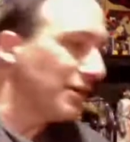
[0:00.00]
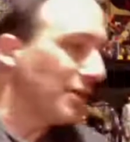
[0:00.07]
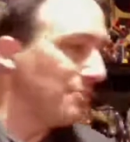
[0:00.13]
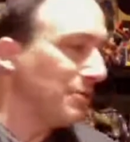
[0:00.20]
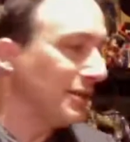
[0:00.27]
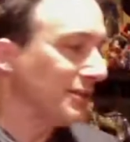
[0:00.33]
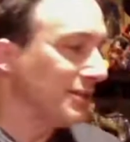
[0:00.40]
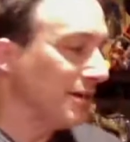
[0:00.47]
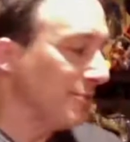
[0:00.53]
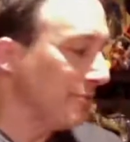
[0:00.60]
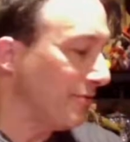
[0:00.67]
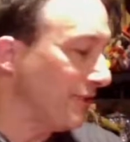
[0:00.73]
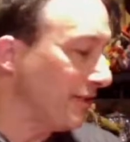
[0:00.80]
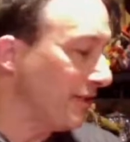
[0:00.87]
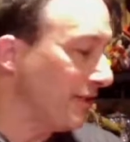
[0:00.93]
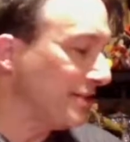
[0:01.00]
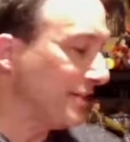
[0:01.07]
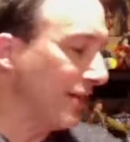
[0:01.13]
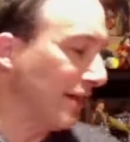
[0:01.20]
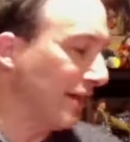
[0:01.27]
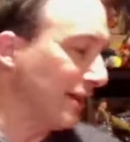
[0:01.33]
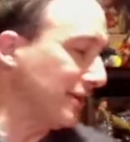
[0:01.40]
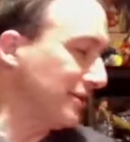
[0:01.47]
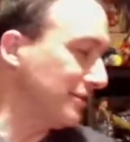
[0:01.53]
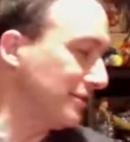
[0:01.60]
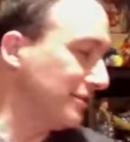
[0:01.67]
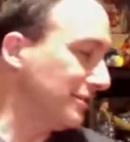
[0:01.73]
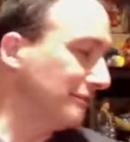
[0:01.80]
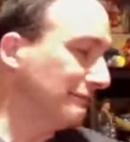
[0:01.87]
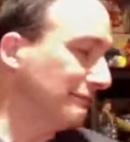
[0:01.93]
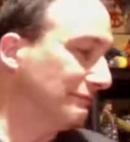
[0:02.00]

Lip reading: I picked up these guys.